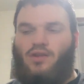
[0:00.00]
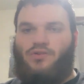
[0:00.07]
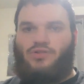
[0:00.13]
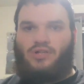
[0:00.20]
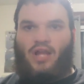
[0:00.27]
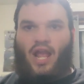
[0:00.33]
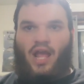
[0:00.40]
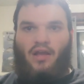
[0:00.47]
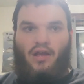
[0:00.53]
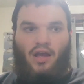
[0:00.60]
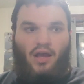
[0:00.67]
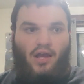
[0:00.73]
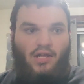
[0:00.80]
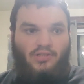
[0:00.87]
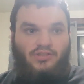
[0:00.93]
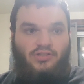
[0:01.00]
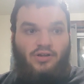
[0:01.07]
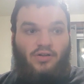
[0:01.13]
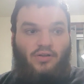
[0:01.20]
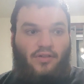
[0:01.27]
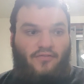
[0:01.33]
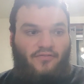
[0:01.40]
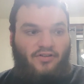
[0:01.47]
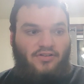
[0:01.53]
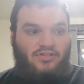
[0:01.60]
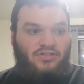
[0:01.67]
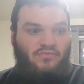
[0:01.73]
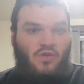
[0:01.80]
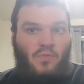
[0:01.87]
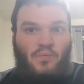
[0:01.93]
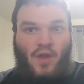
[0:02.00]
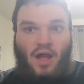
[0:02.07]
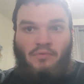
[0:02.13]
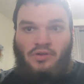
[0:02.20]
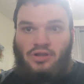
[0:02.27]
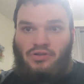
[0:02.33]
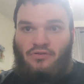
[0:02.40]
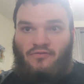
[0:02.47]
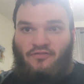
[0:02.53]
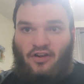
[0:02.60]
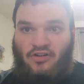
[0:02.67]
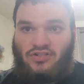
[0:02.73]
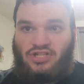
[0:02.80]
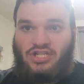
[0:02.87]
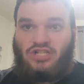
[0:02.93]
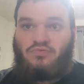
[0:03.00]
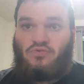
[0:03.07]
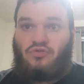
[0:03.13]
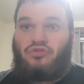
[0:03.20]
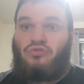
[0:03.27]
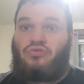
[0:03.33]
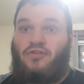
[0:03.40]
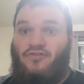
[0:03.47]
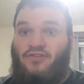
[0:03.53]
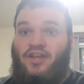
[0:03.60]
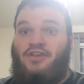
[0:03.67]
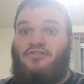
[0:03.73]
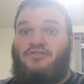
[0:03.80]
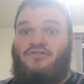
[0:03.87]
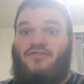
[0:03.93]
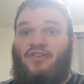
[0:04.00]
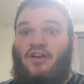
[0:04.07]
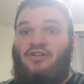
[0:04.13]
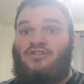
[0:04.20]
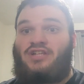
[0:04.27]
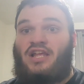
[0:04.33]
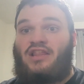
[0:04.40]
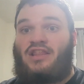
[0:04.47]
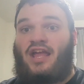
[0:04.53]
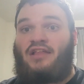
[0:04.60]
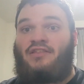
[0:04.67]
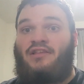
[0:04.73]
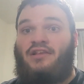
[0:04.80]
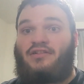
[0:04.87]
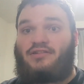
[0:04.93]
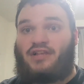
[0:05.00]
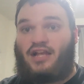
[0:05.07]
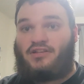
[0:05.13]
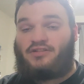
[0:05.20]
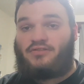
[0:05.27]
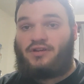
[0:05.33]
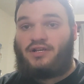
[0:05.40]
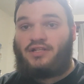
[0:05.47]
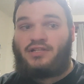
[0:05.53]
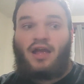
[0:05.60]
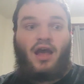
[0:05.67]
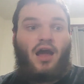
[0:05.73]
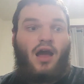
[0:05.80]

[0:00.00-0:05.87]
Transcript: So yeah. So the first thing we're probably going to do first is we'll do the figures first and then the accessories.